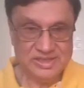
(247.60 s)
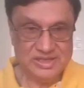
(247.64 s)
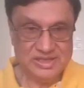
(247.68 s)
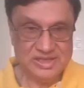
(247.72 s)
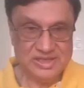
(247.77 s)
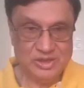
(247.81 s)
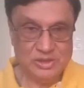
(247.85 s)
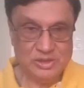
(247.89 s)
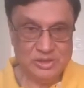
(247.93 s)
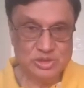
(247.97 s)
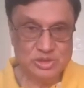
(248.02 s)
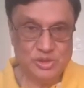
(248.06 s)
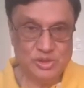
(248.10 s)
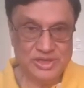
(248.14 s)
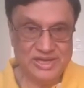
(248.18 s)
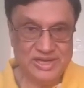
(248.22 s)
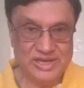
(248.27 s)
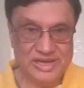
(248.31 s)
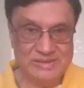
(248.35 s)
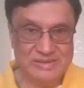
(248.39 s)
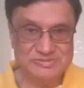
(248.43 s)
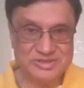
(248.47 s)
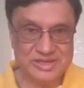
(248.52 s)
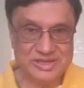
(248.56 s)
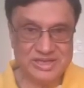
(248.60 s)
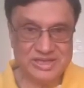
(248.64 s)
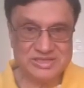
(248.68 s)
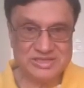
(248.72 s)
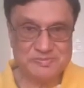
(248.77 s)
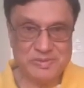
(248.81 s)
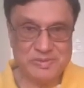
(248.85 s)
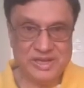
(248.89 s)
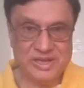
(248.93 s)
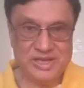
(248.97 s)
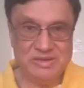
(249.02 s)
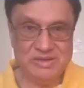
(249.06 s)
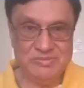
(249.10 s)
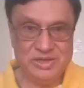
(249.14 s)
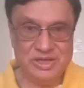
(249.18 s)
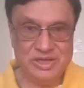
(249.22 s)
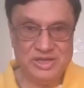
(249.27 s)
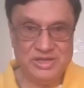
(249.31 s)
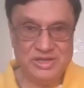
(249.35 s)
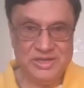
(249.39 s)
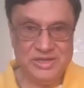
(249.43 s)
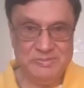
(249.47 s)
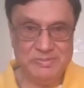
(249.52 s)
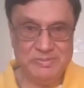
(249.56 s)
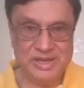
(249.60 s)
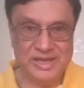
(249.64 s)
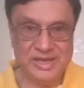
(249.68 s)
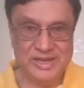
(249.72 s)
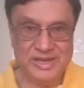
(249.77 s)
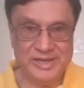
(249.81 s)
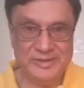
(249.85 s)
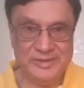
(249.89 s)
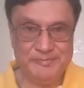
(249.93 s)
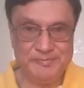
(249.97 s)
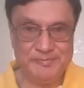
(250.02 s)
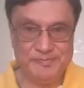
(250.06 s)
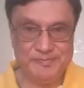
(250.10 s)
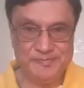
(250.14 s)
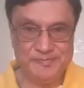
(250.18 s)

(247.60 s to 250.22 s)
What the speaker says: Also, it helps in explainability by